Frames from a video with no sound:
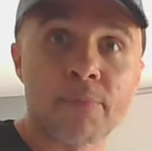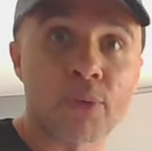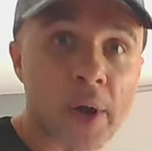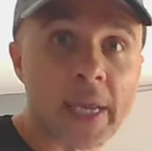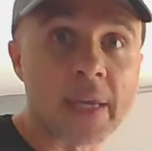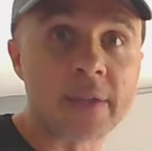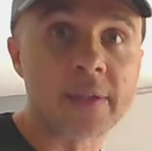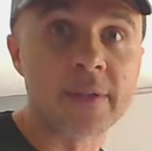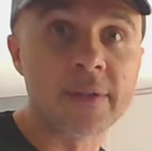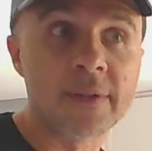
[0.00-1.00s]
pretty
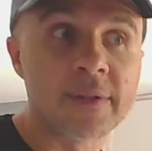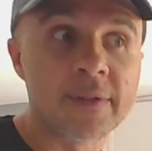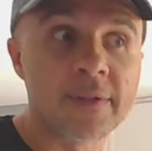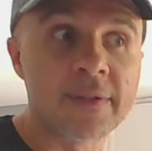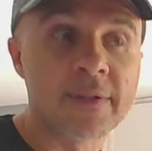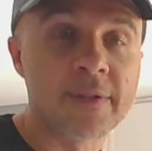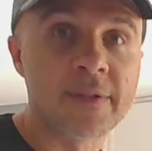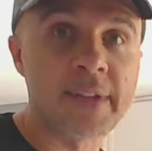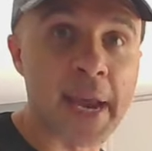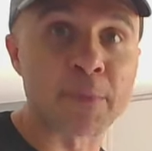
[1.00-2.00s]

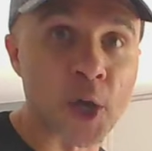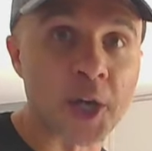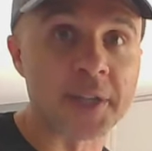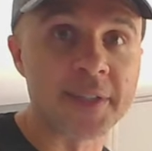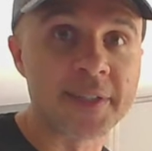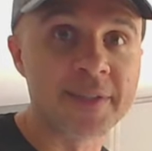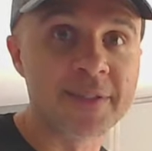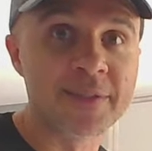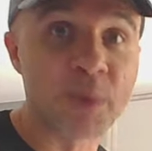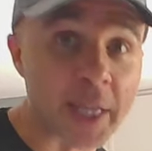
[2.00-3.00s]
damn good.
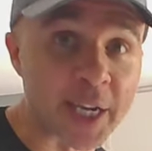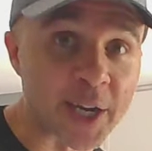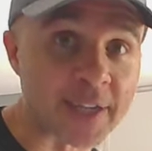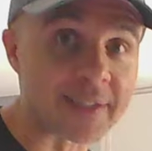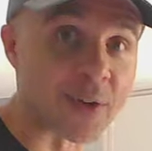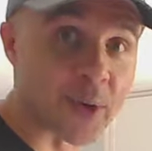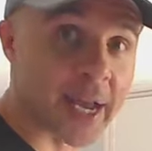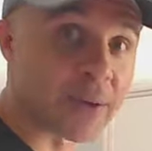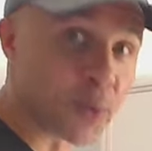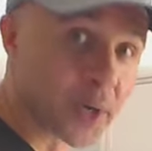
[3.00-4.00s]
Really good,
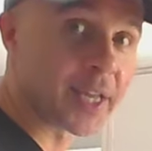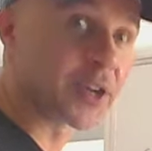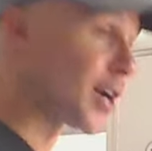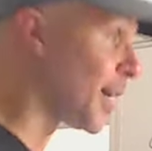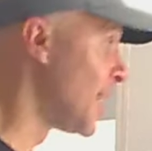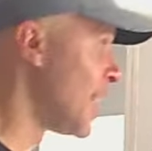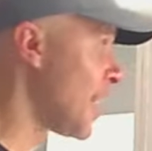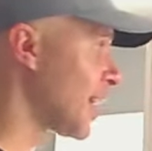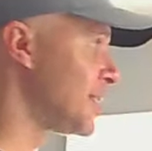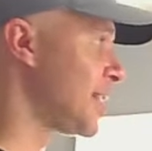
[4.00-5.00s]
okay? Really good
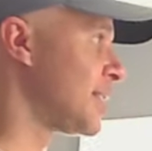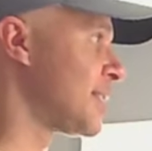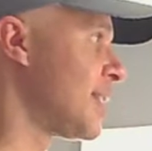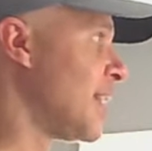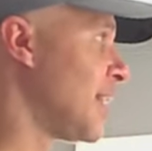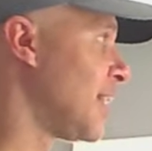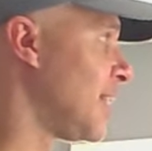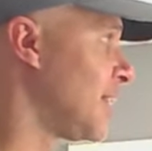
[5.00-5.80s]
because it's